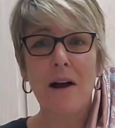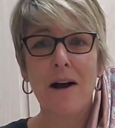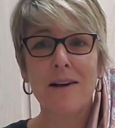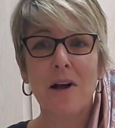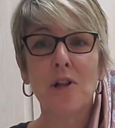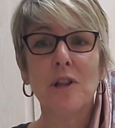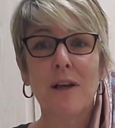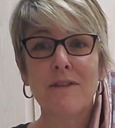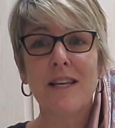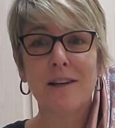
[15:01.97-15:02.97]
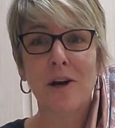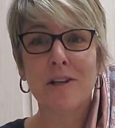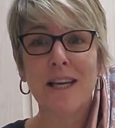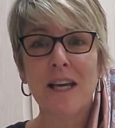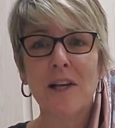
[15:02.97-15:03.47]
on Loving It
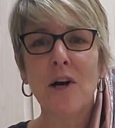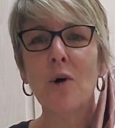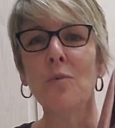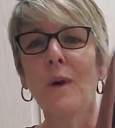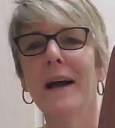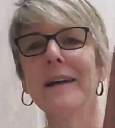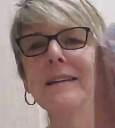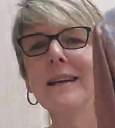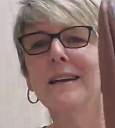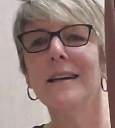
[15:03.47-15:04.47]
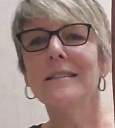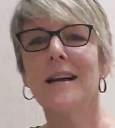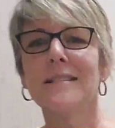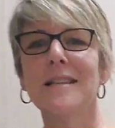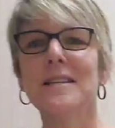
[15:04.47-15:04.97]
on Keto, right?
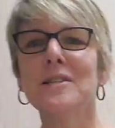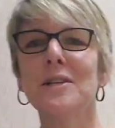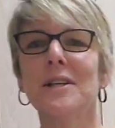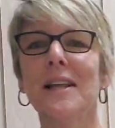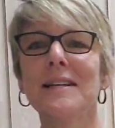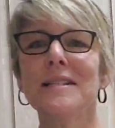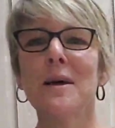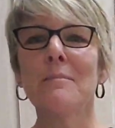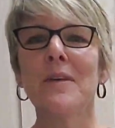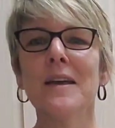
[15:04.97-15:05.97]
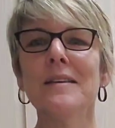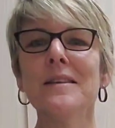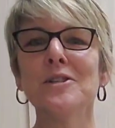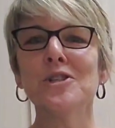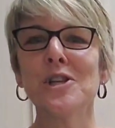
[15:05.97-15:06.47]
Doesn't this look like something
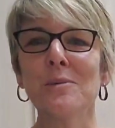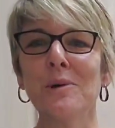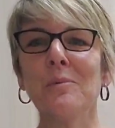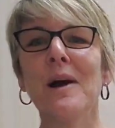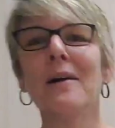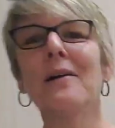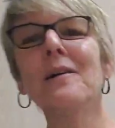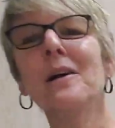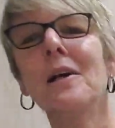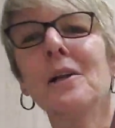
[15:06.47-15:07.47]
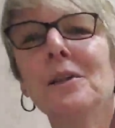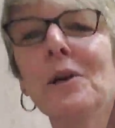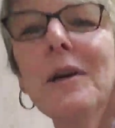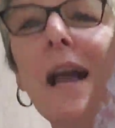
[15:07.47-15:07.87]
that she would wear? Look